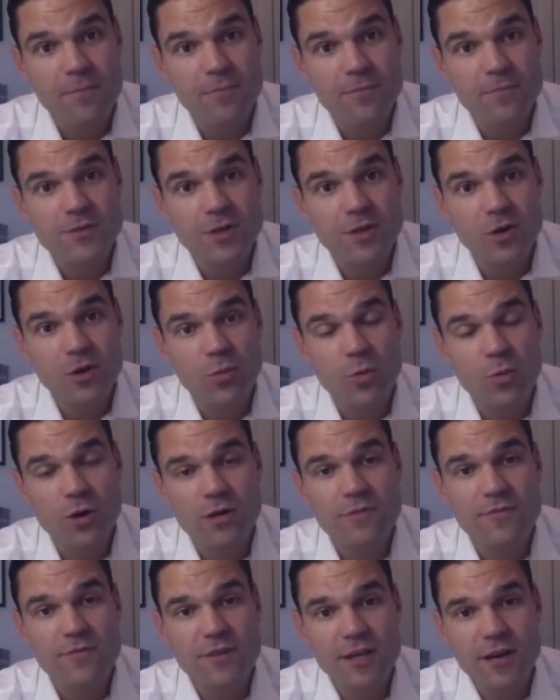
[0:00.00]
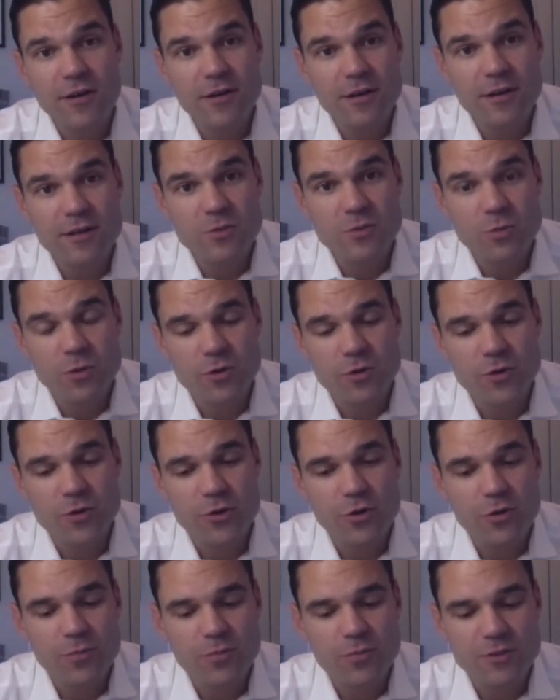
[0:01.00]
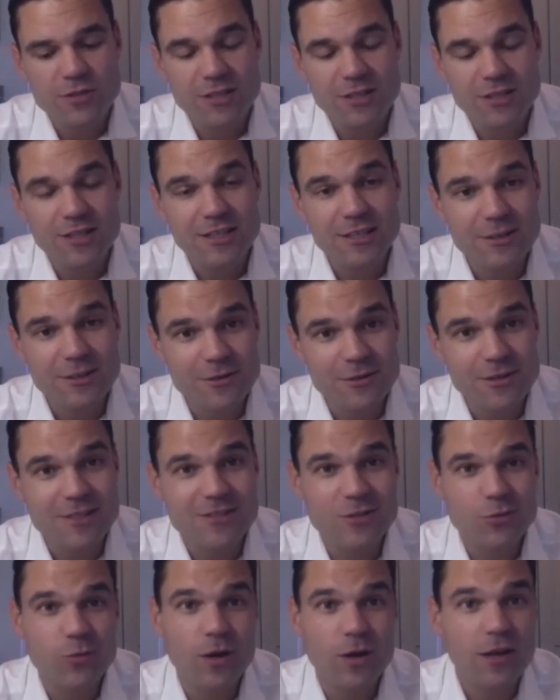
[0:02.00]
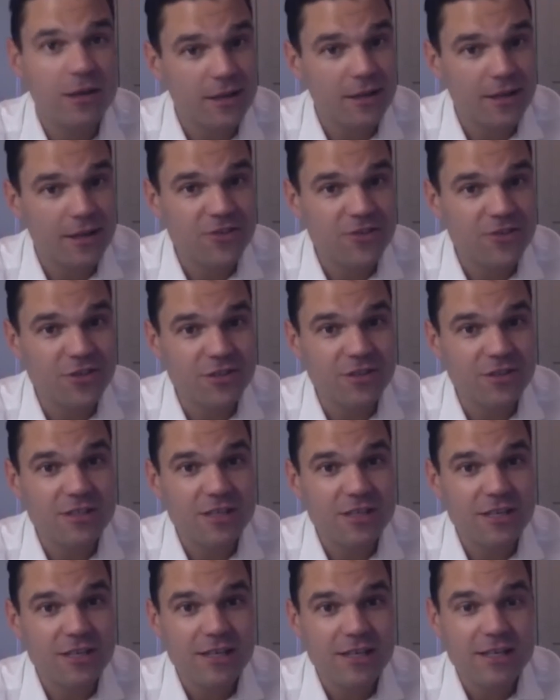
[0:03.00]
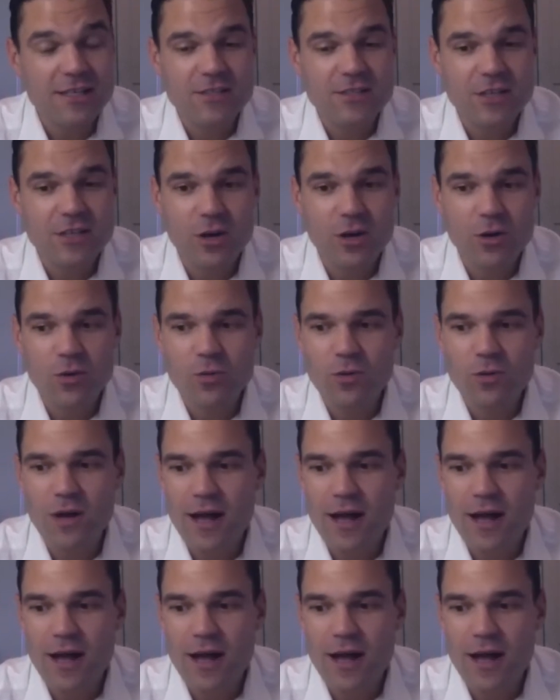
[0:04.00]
So one of the areas where Europe is a leader is in regulations. So